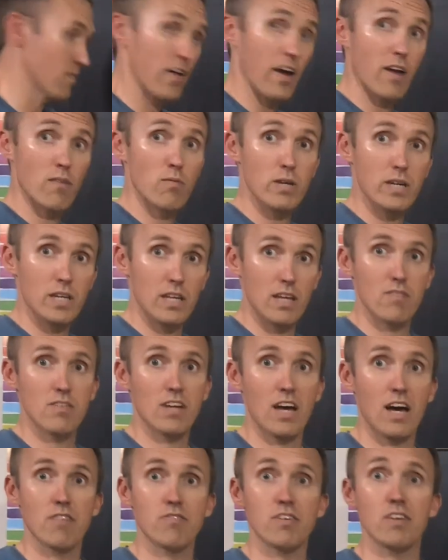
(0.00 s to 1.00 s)
and we can even
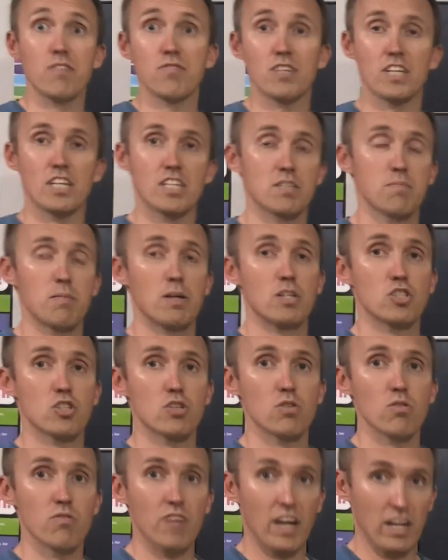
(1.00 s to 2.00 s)
have infinite
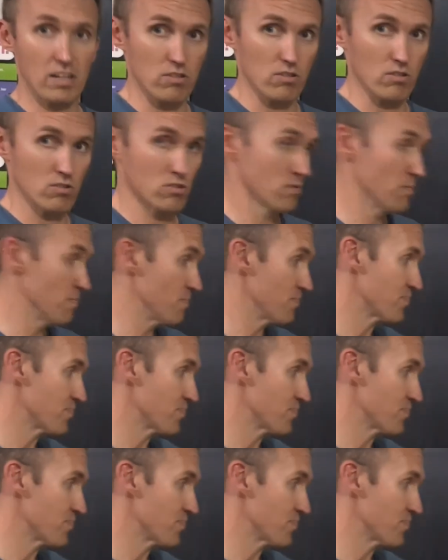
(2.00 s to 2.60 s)
dimensional vectors.